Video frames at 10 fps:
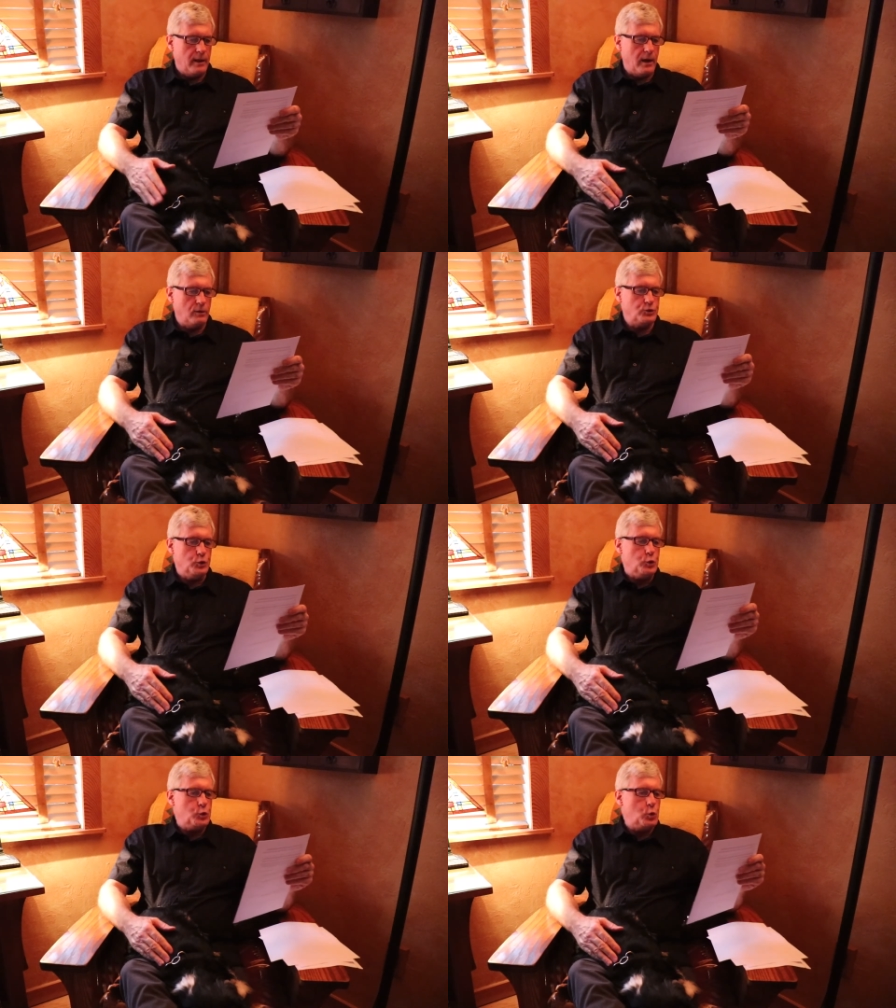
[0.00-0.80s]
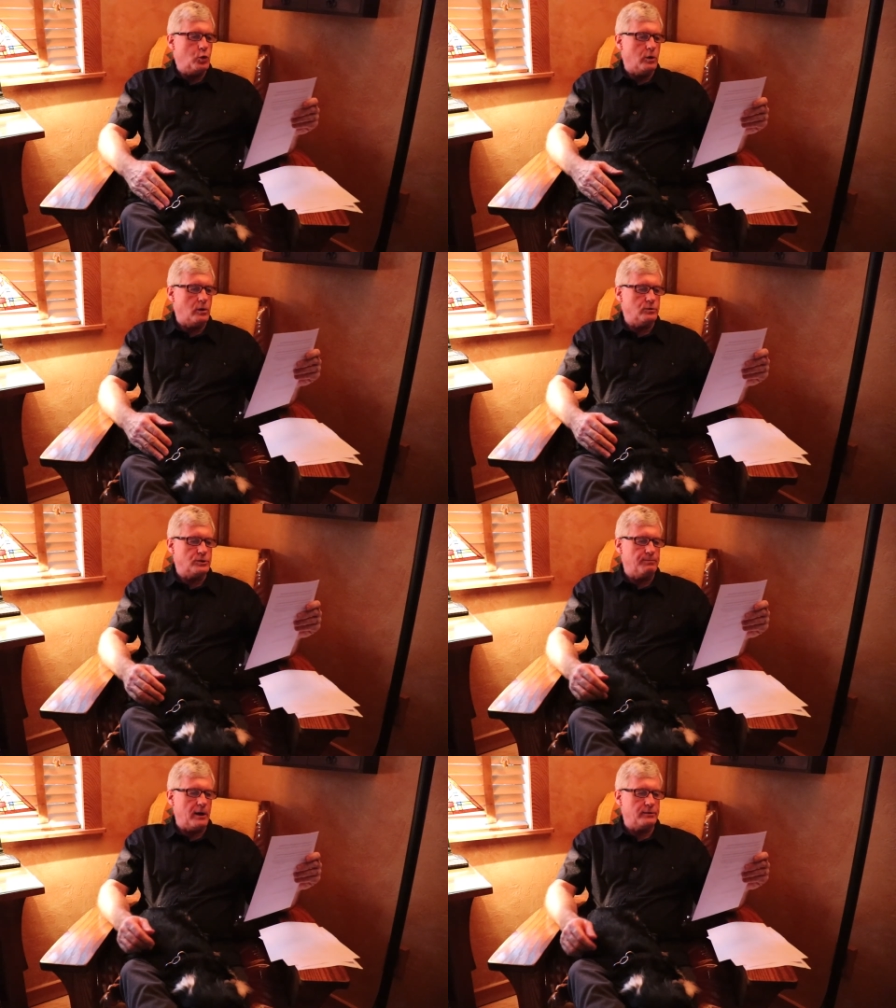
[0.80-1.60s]
now as a new world
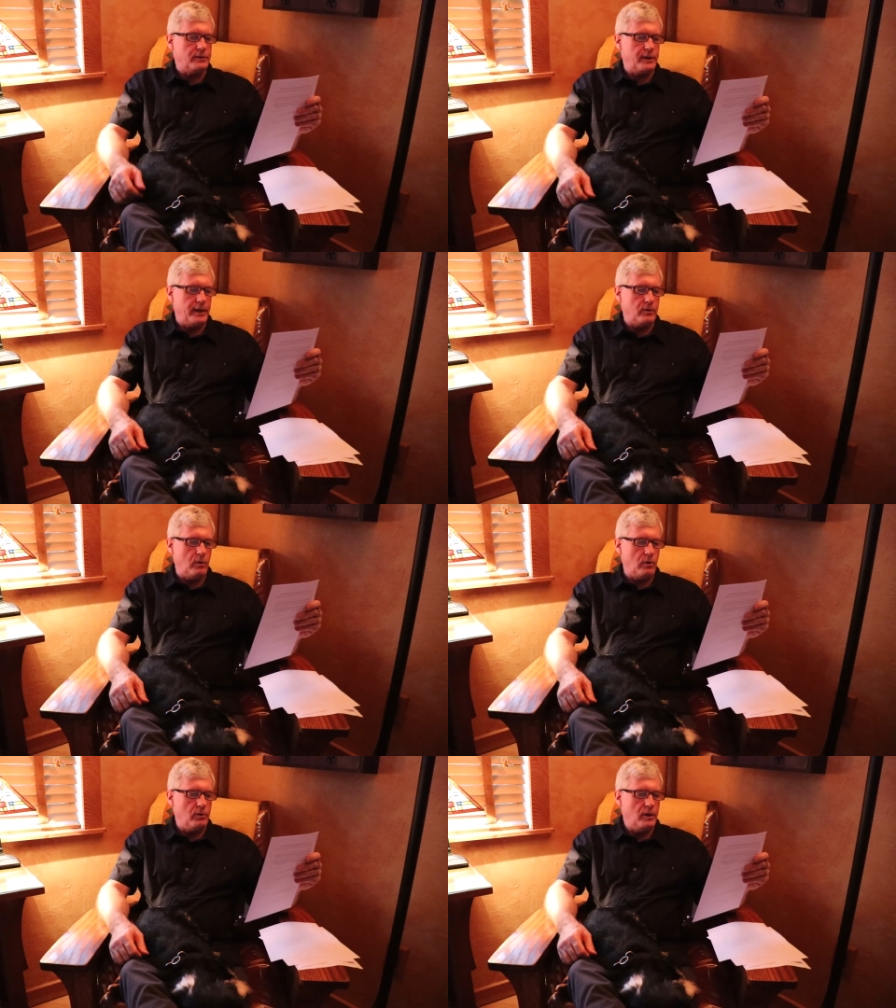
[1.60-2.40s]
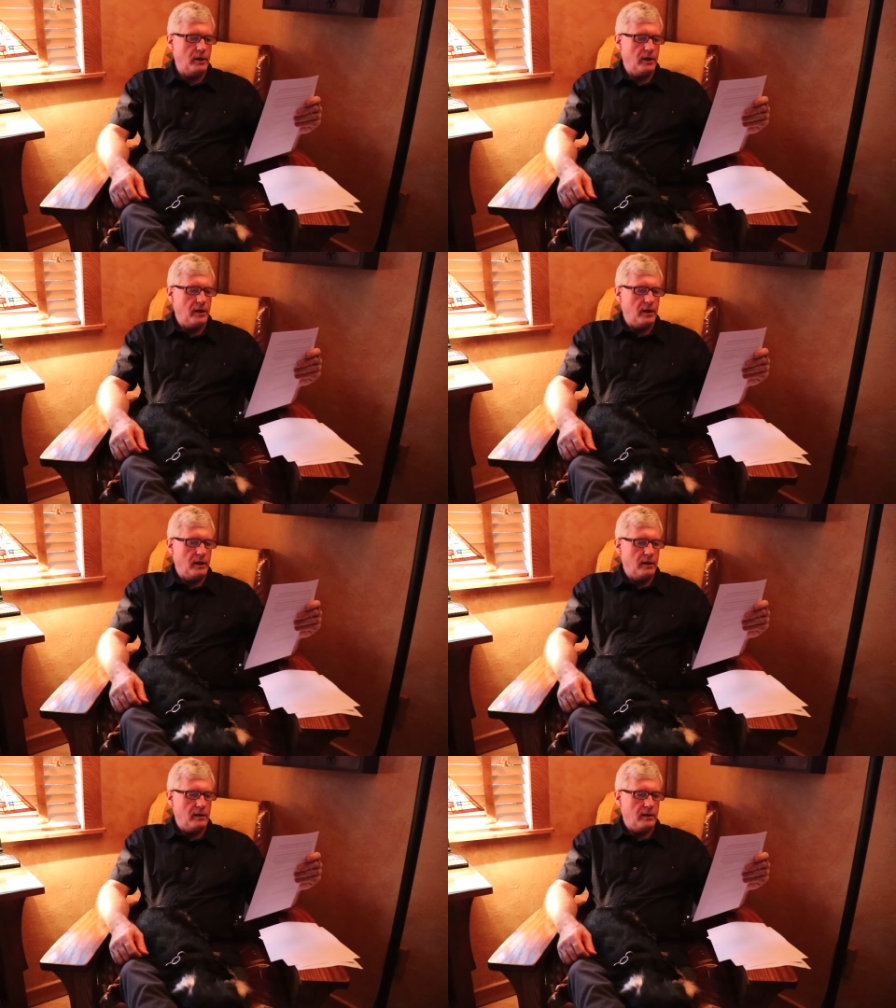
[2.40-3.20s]
was about to take hold,
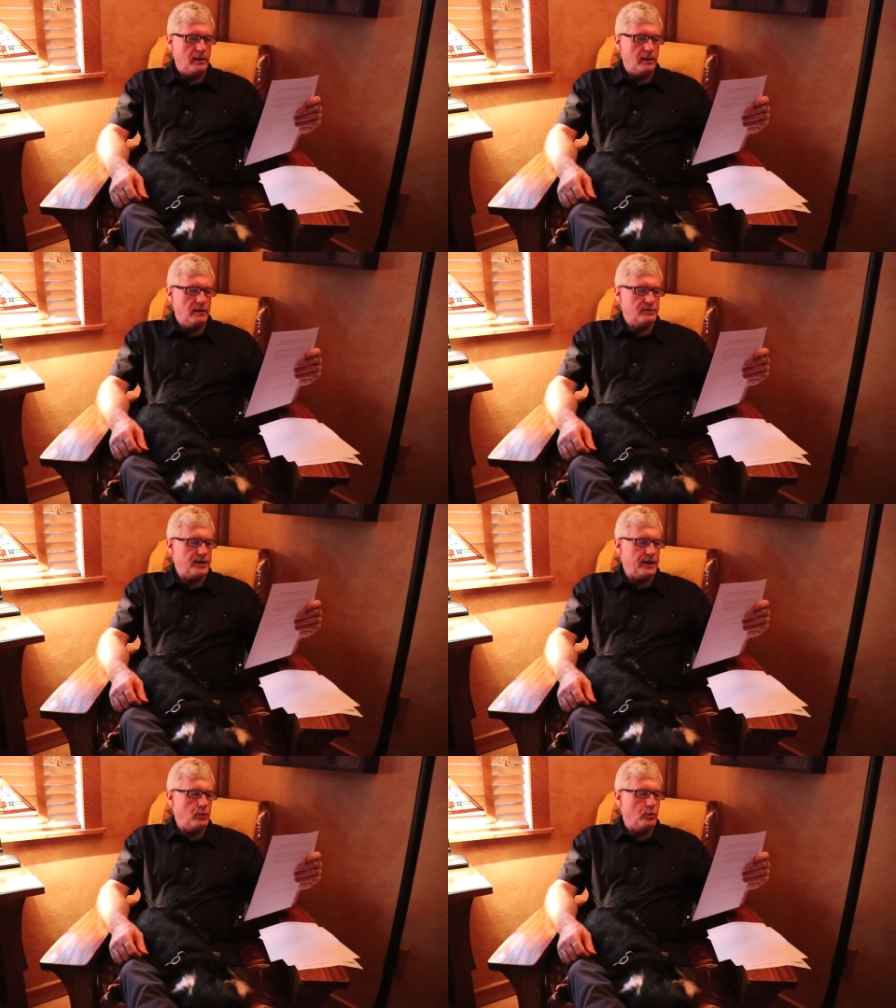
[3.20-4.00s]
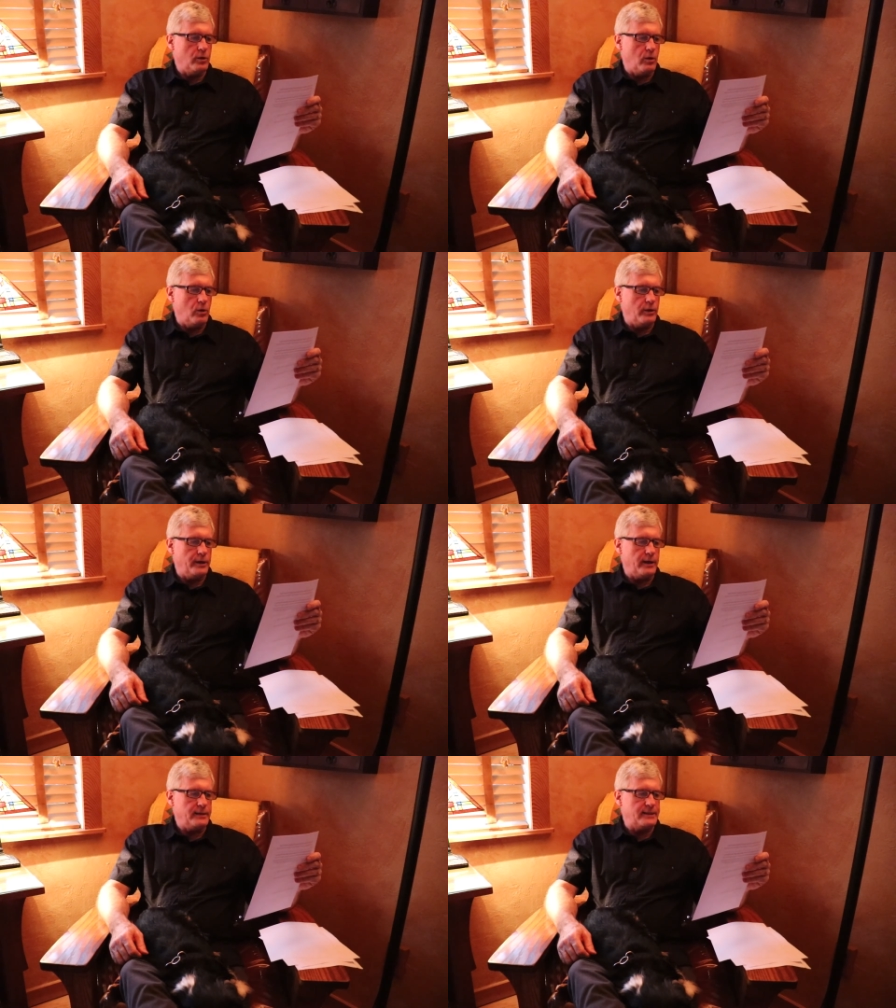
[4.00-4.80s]
as they were
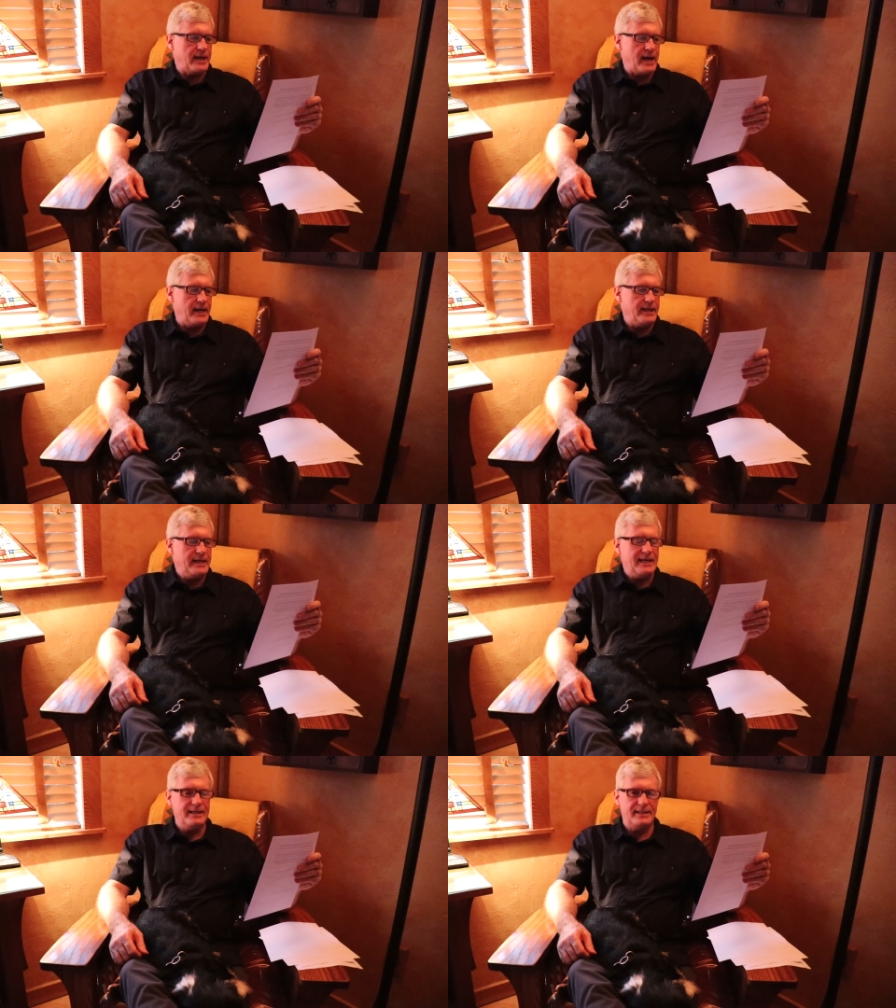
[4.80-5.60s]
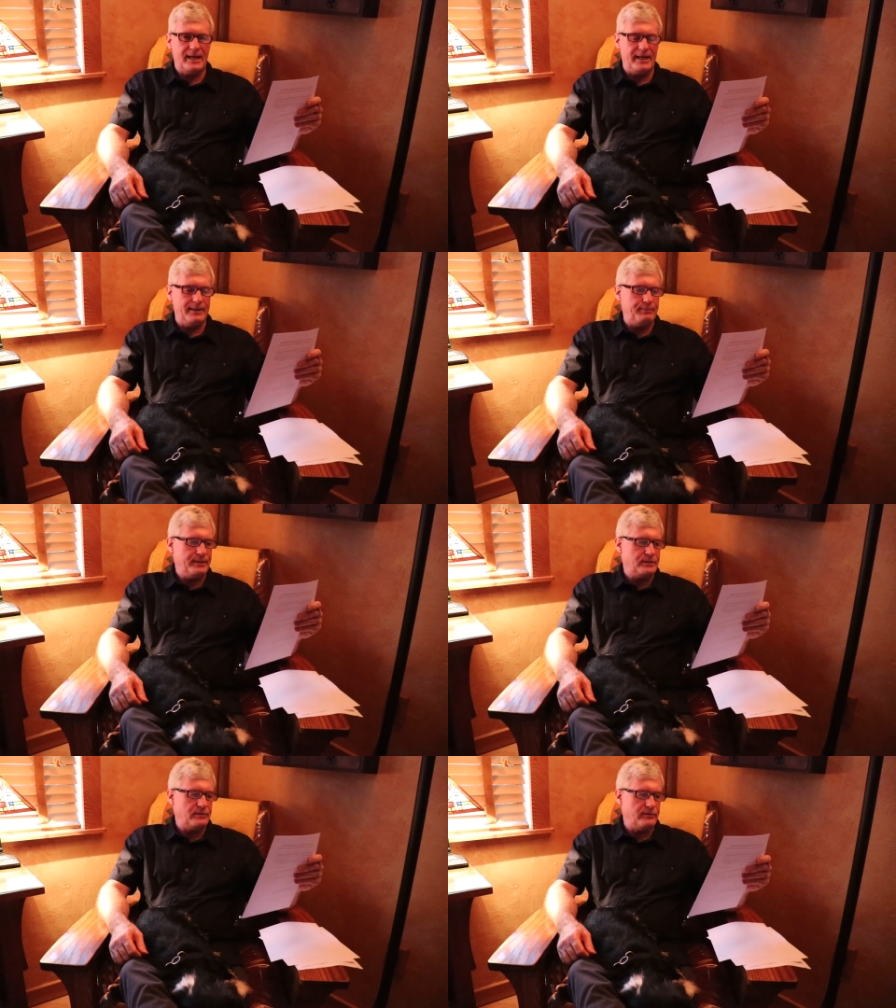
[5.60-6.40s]
only a tiny, tiny
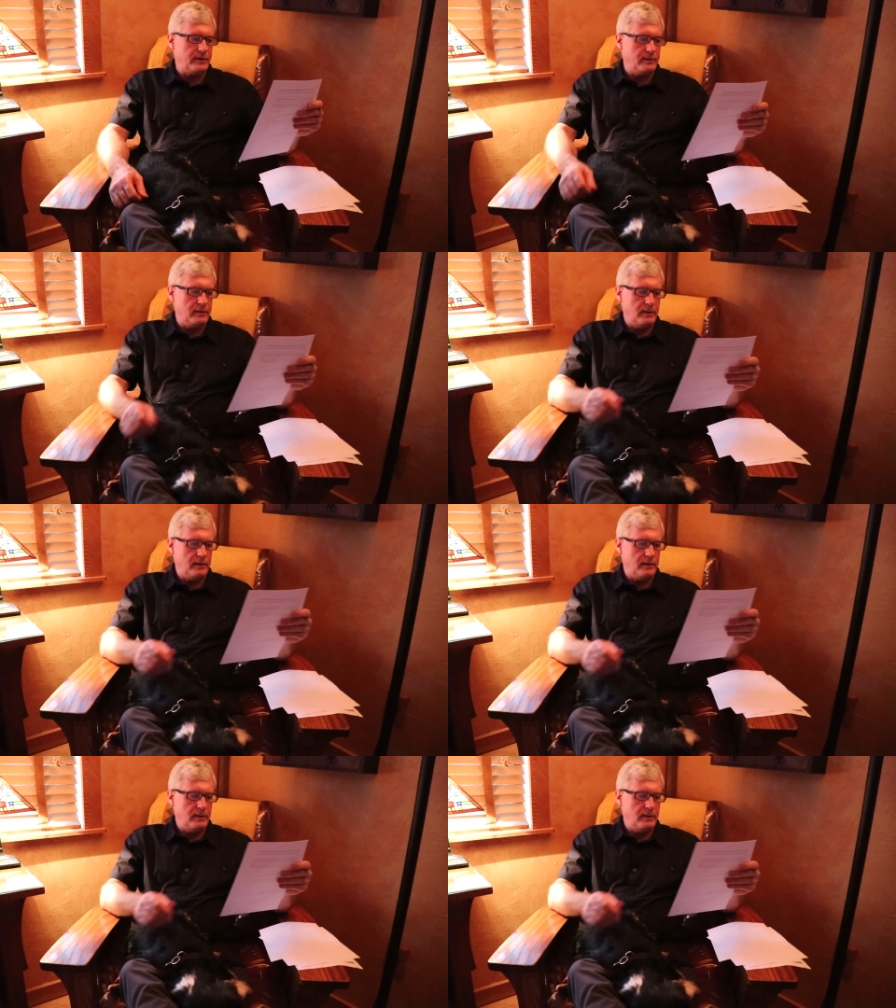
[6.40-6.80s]
piece of it.